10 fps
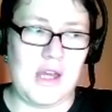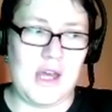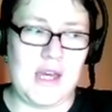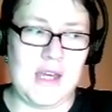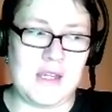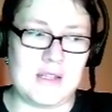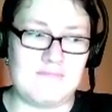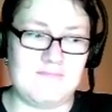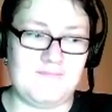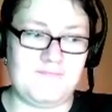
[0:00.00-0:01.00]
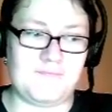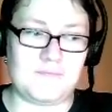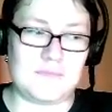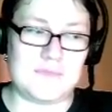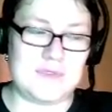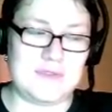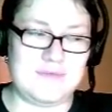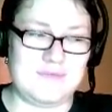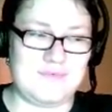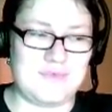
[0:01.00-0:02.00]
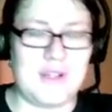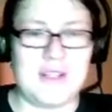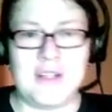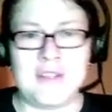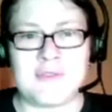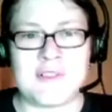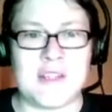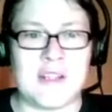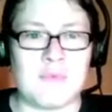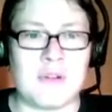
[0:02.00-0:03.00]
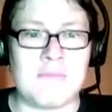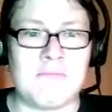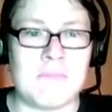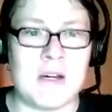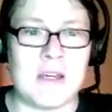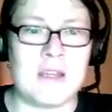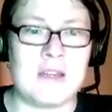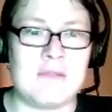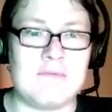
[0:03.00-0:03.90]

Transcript: I trying to understand why my